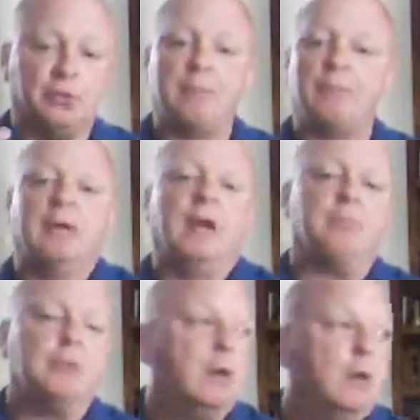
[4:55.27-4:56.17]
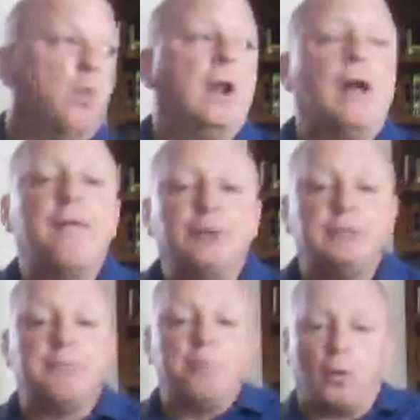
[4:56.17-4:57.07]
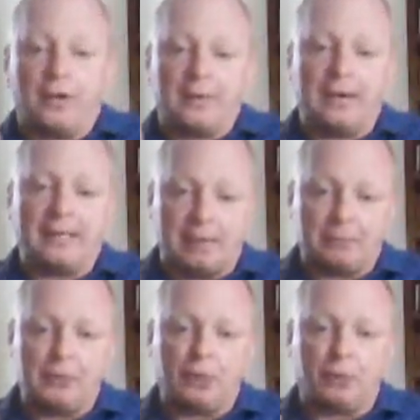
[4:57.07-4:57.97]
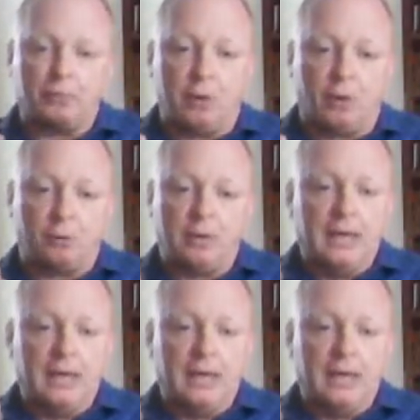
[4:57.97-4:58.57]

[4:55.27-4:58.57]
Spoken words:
or I bring up whatever is important about that particular poem.